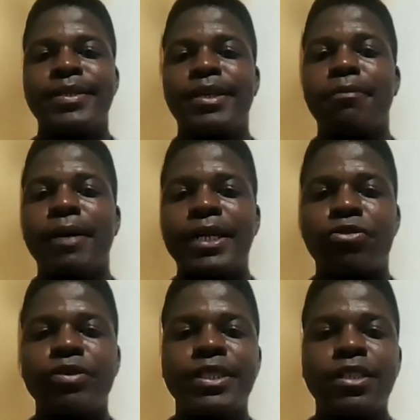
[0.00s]
their
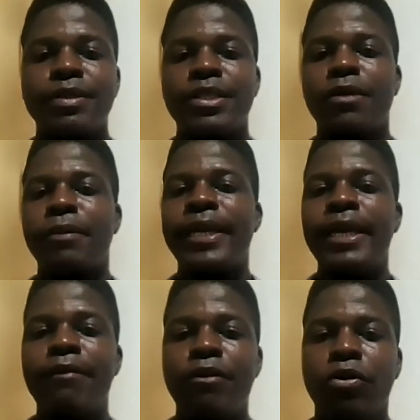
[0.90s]
mannerisms, their
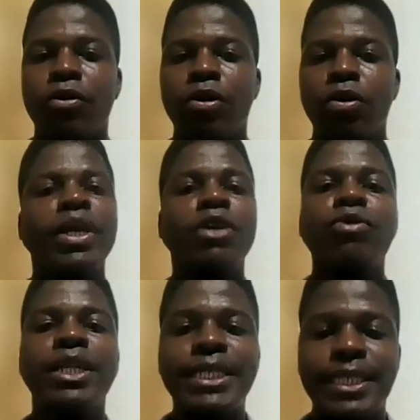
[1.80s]
behavior, we could
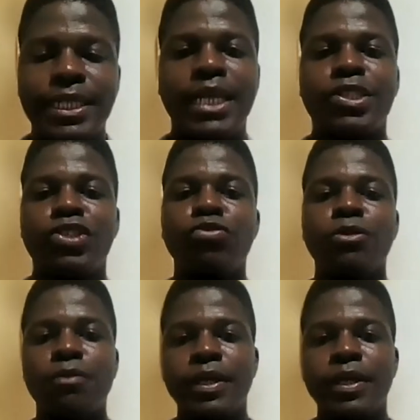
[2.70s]
relate to that as human